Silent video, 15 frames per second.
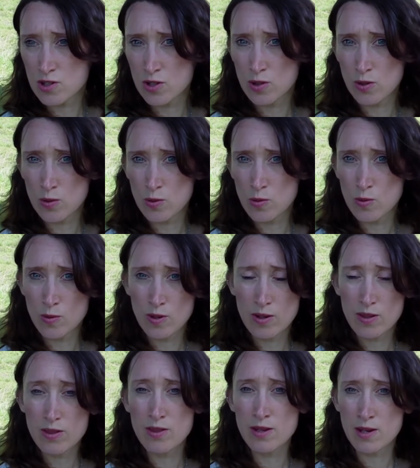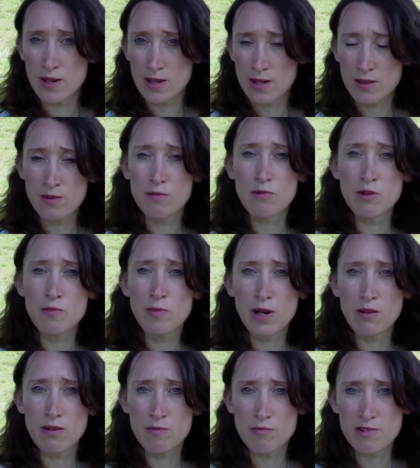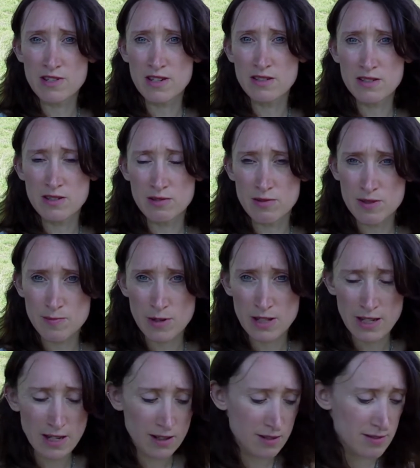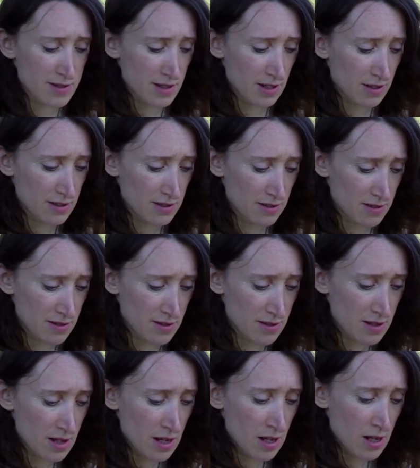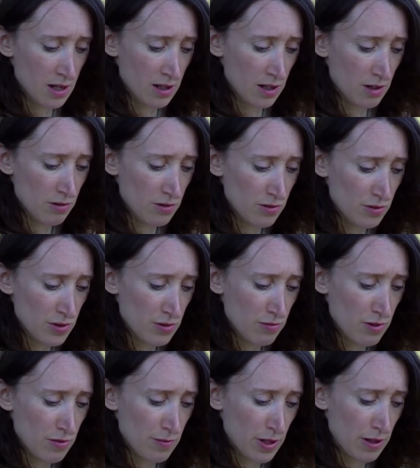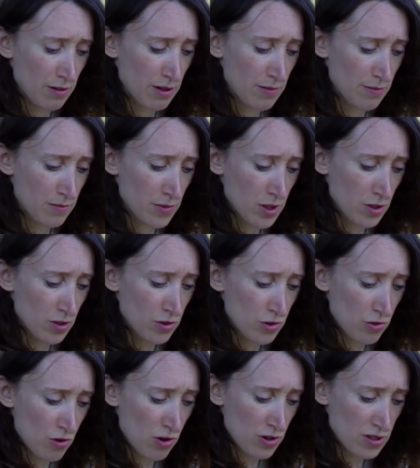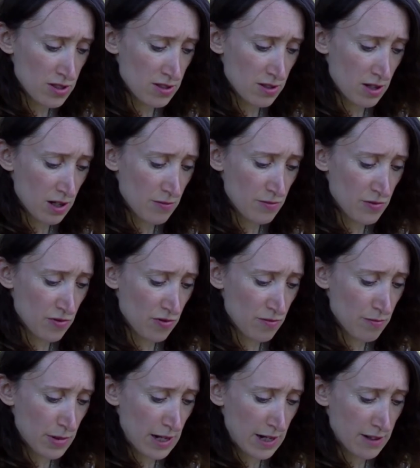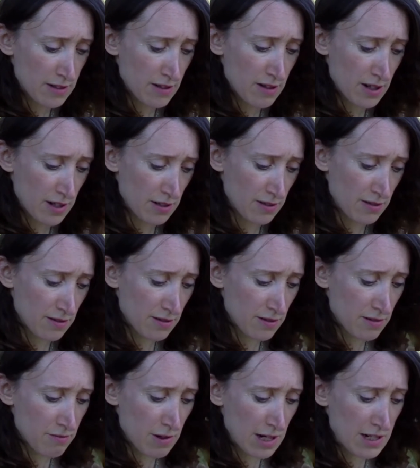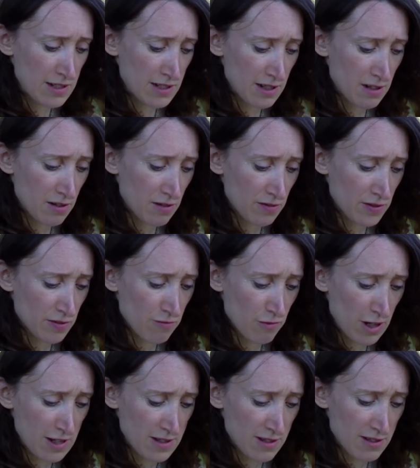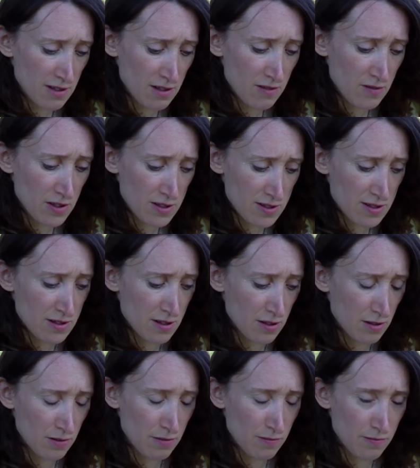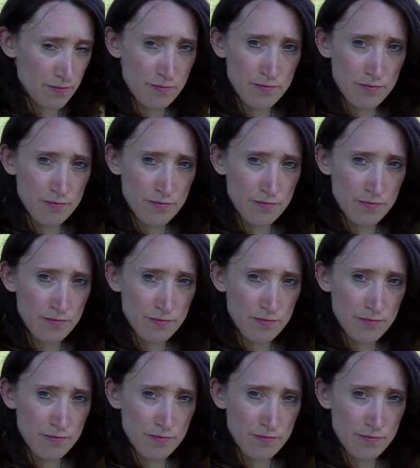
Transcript: to the rune poem presented to us by the Anglo-Saxons. The Old Norse rune poem: dross comes from bad iron, the reindeer often races over the snow.